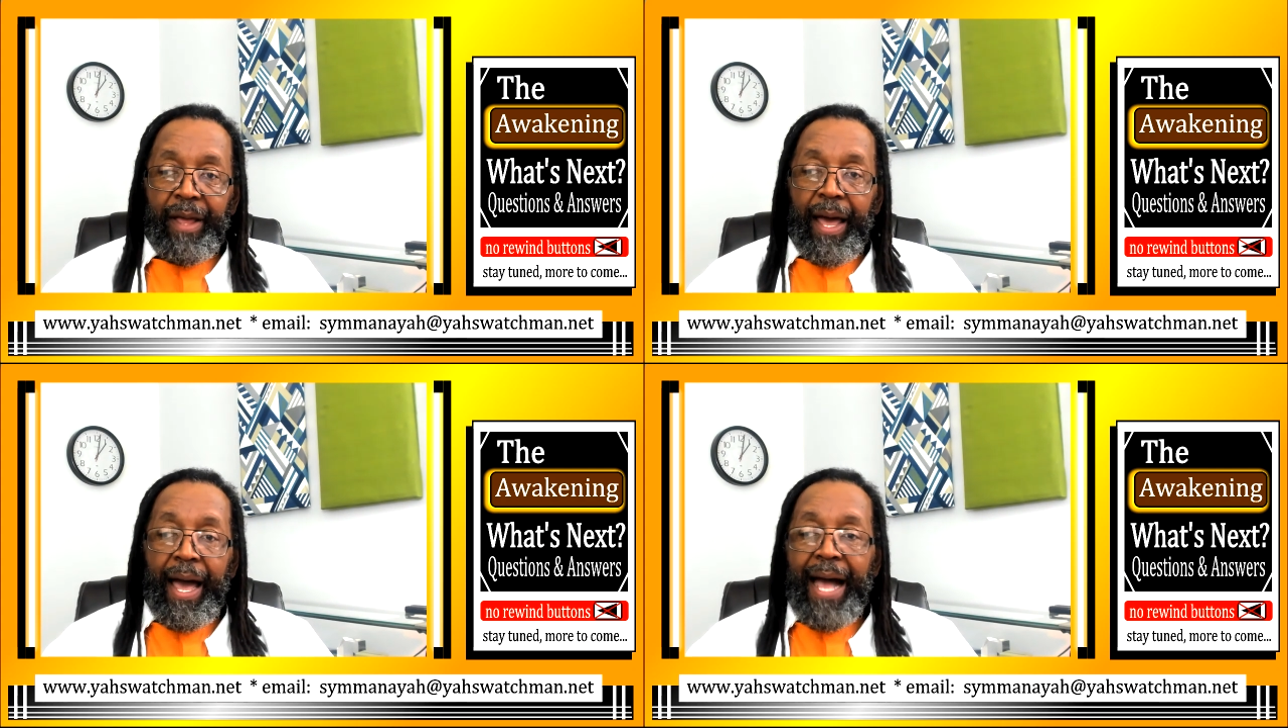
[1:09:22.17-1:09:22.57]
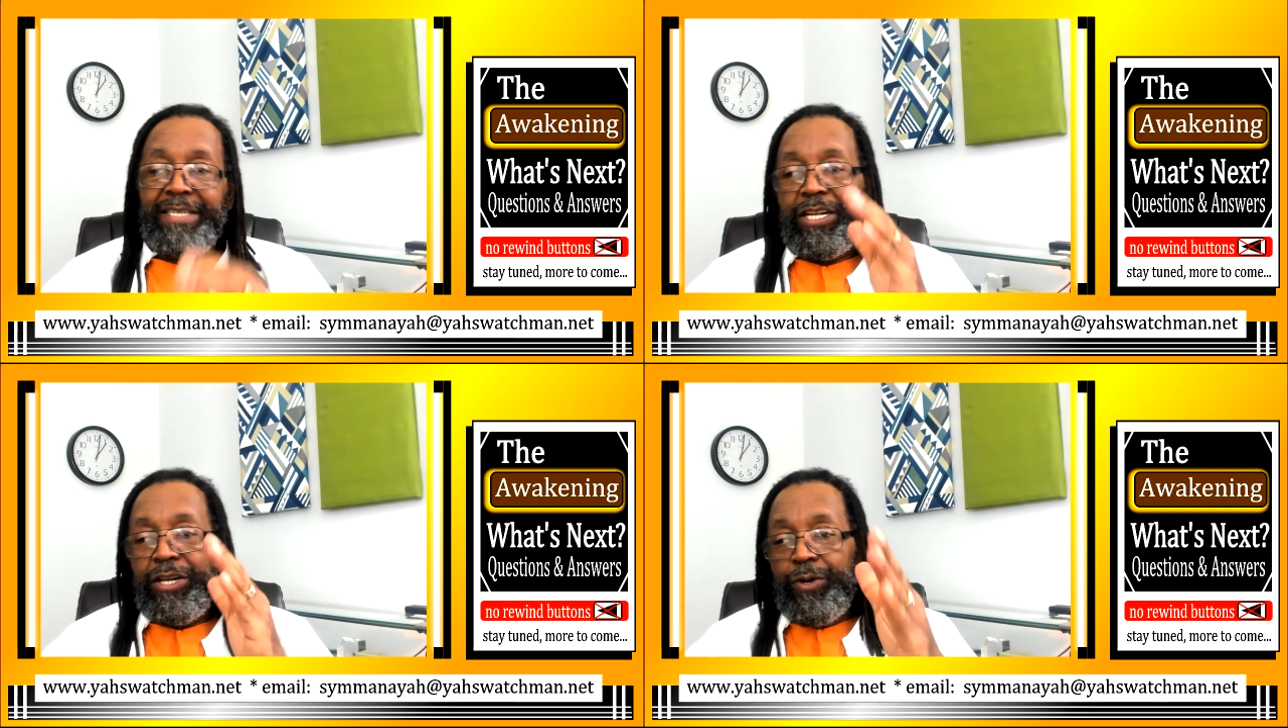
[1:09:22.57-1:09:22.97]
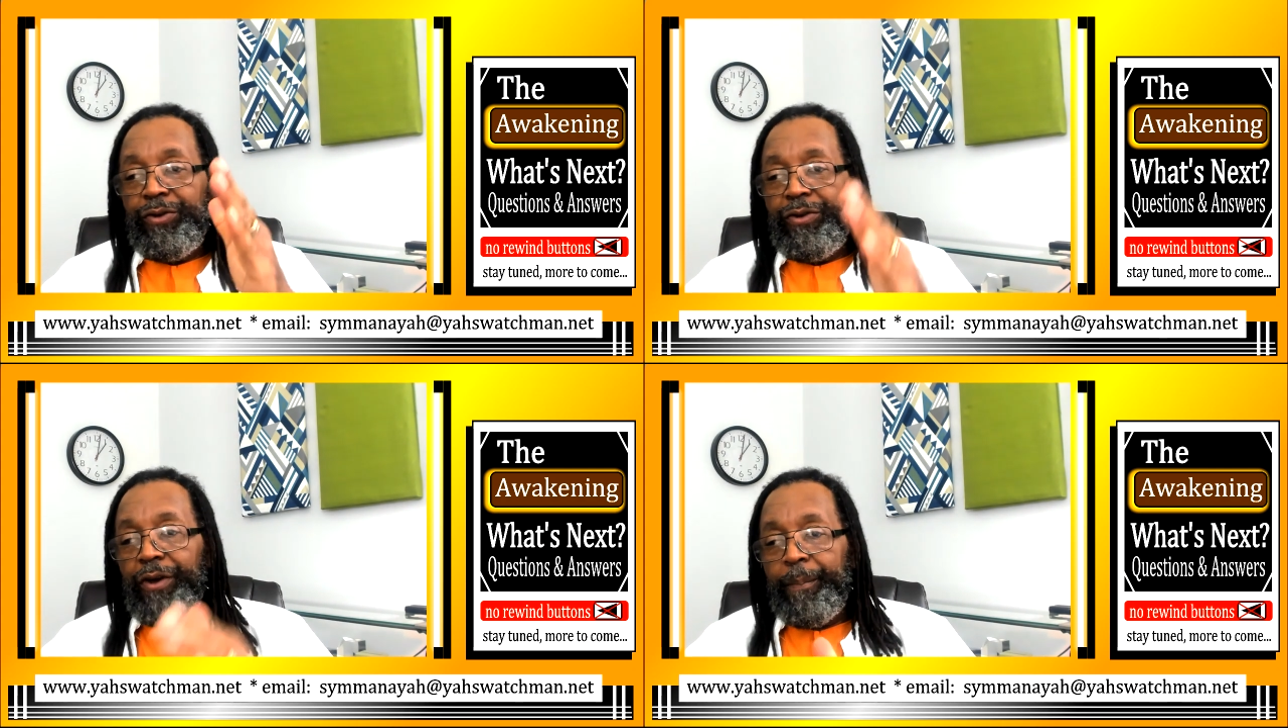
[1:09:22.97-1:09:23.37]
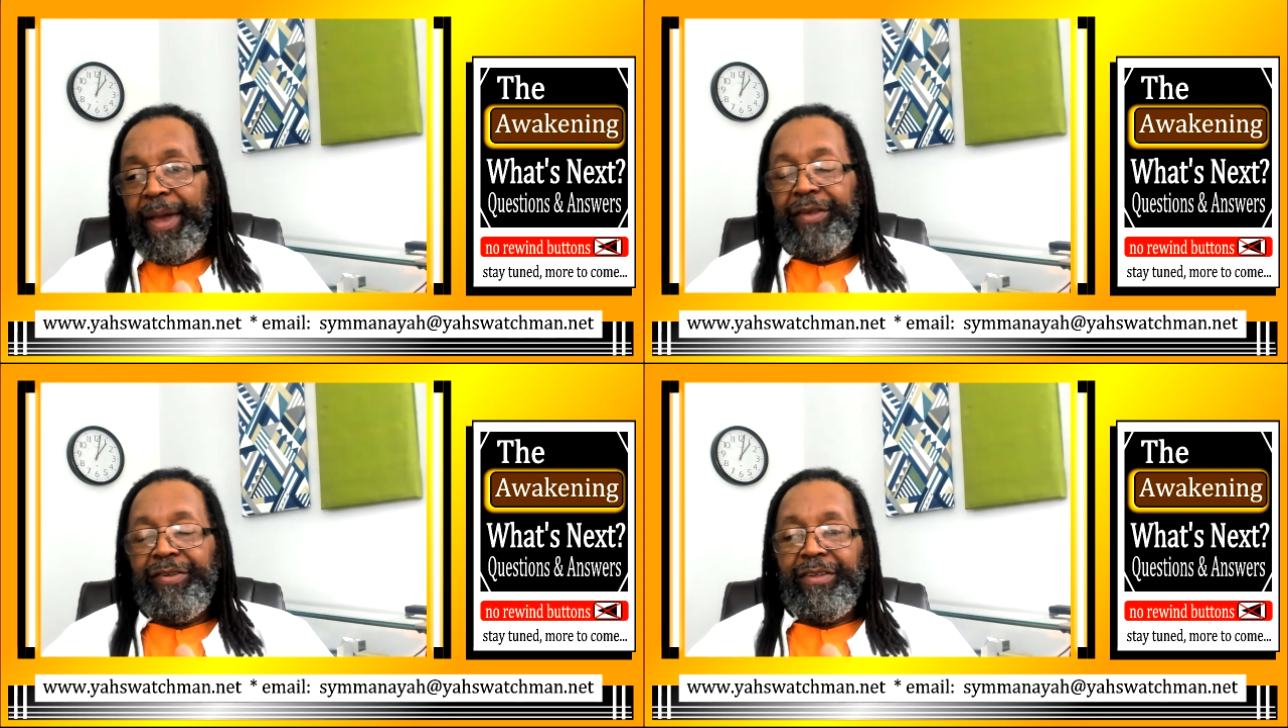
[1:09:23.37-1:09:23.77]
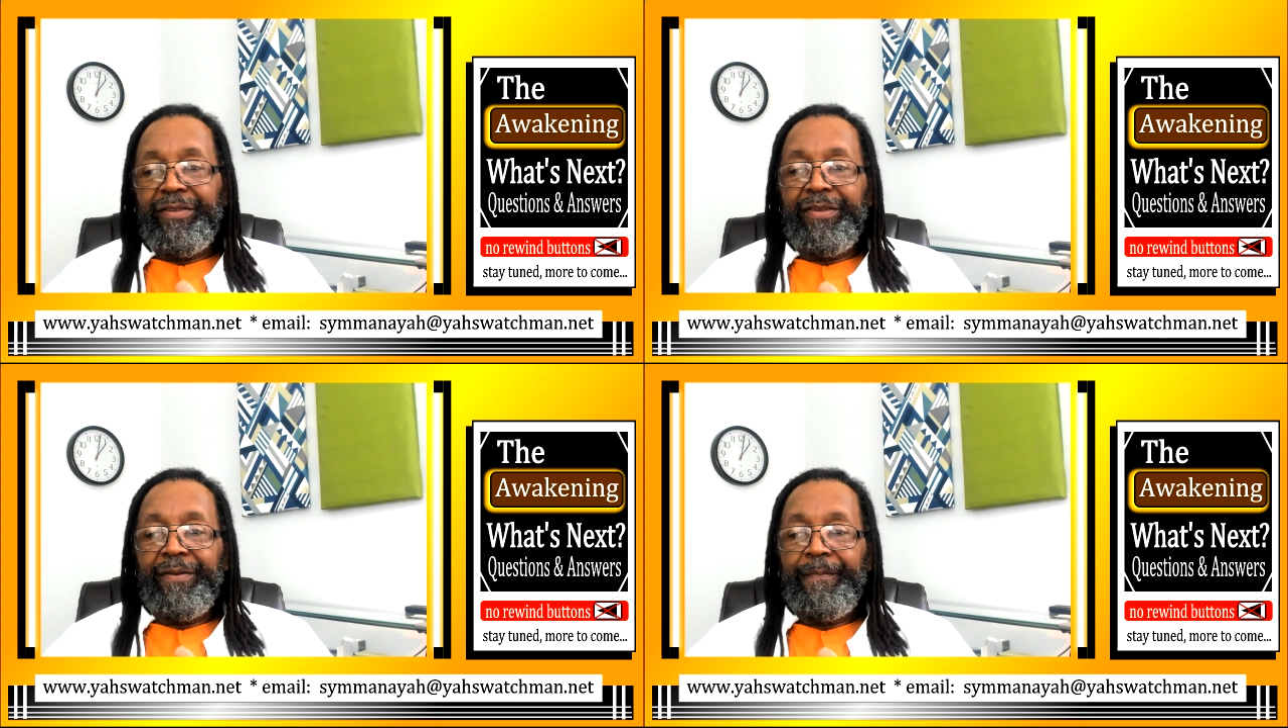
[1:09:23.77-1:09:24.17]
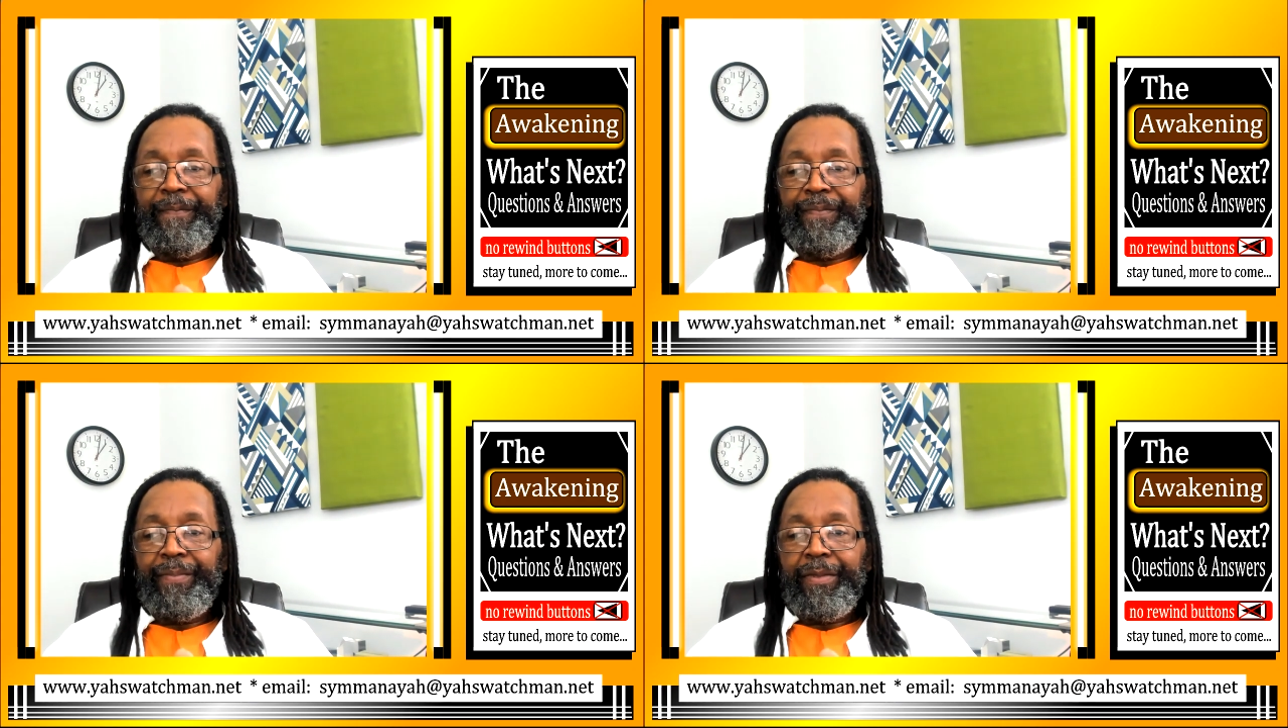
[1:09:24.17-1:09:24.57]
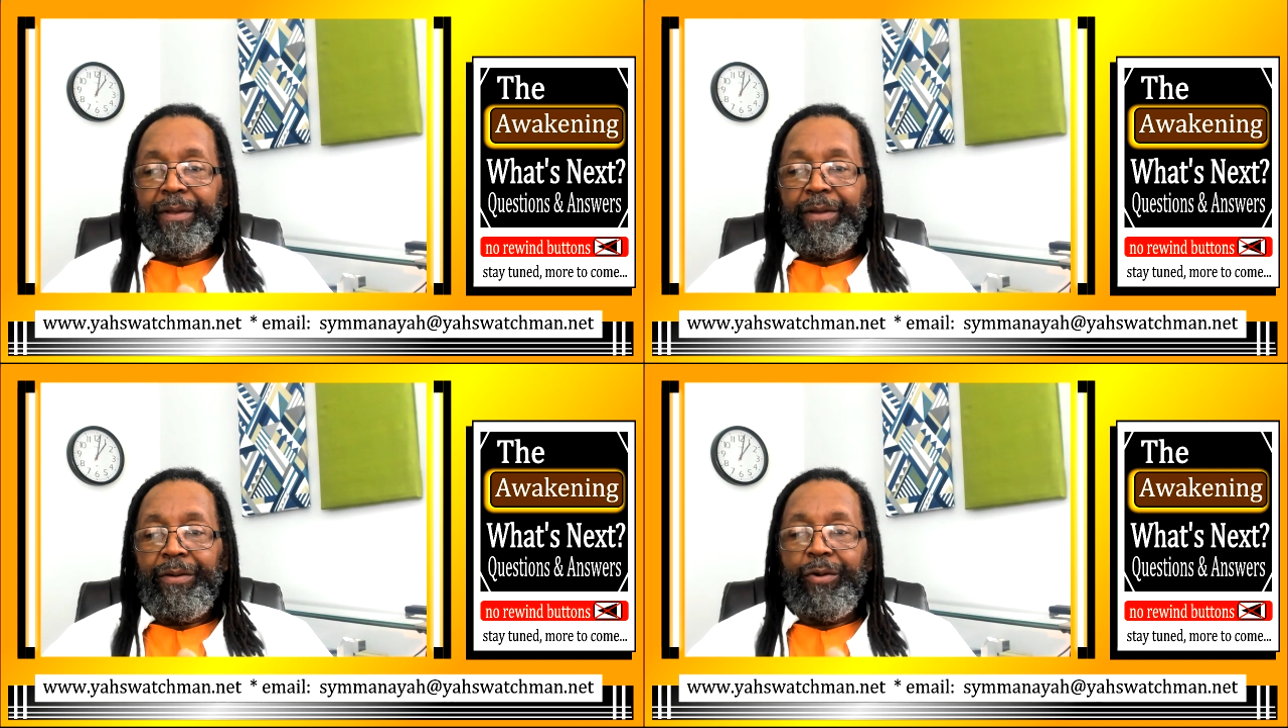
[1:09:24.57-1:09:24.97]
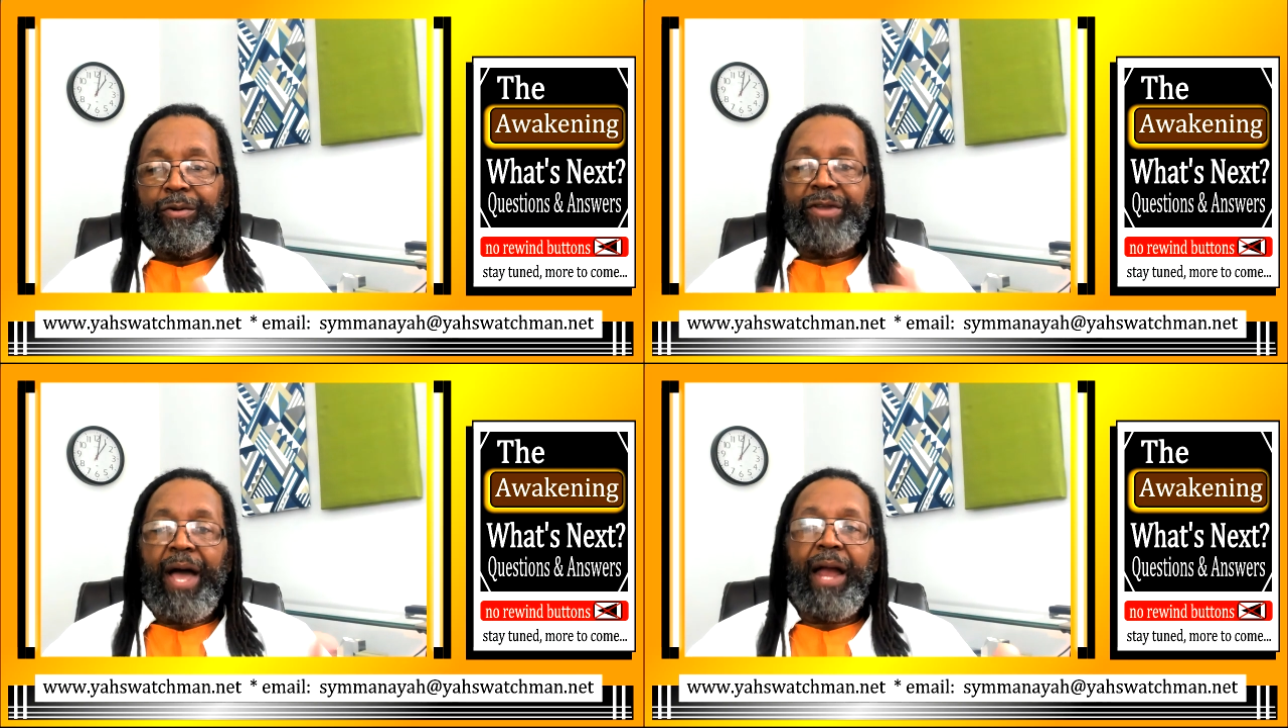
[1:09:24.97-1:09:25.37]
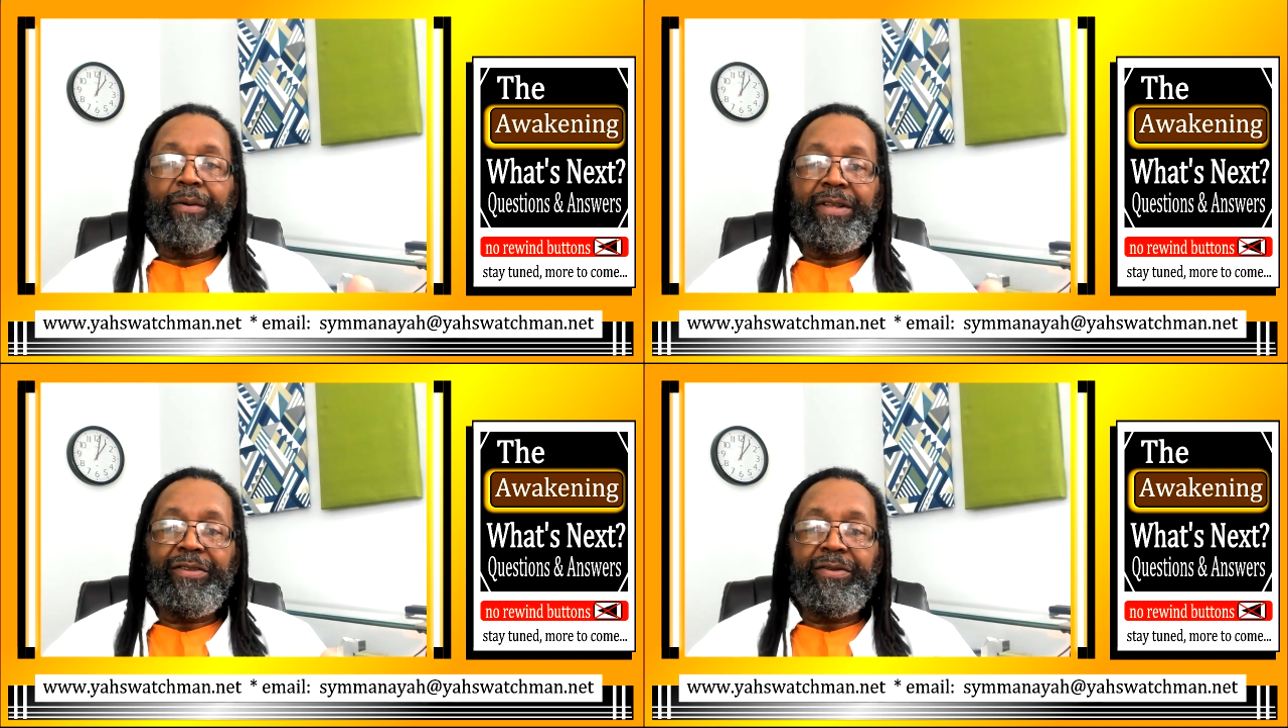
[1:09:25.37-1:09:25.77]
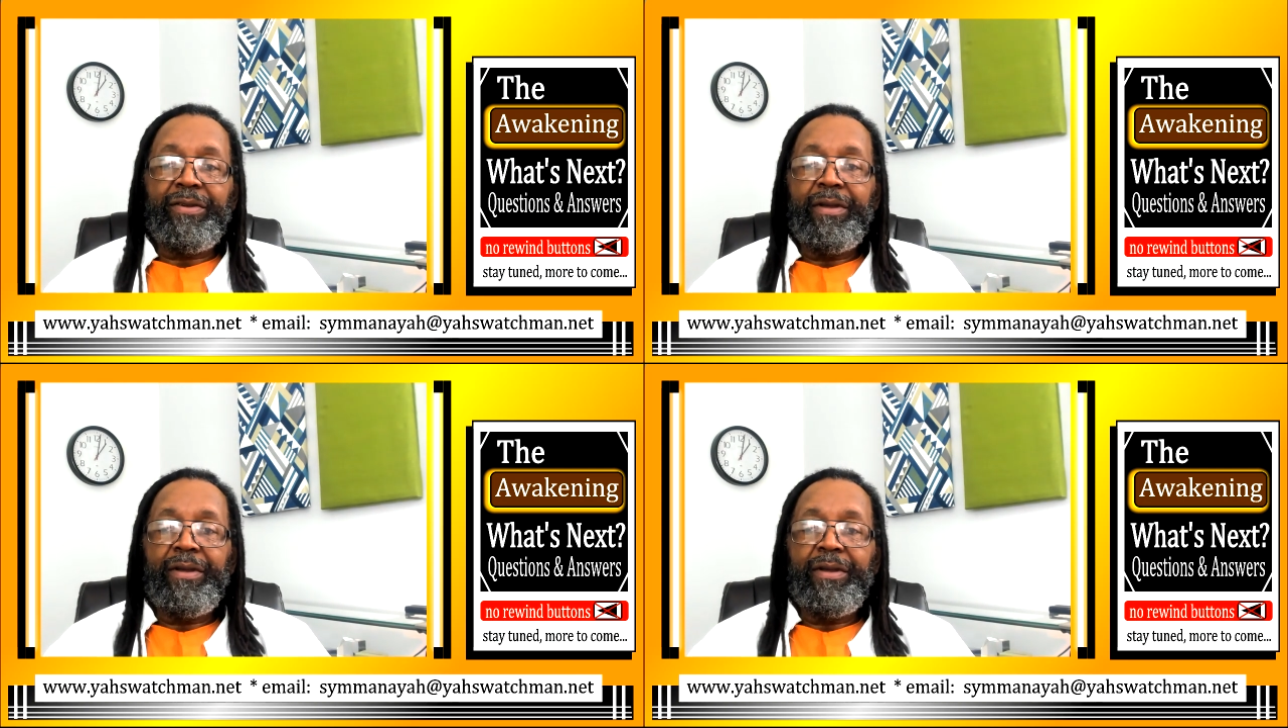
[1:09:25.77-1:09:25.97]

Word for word: I salute your patience, your tolerance,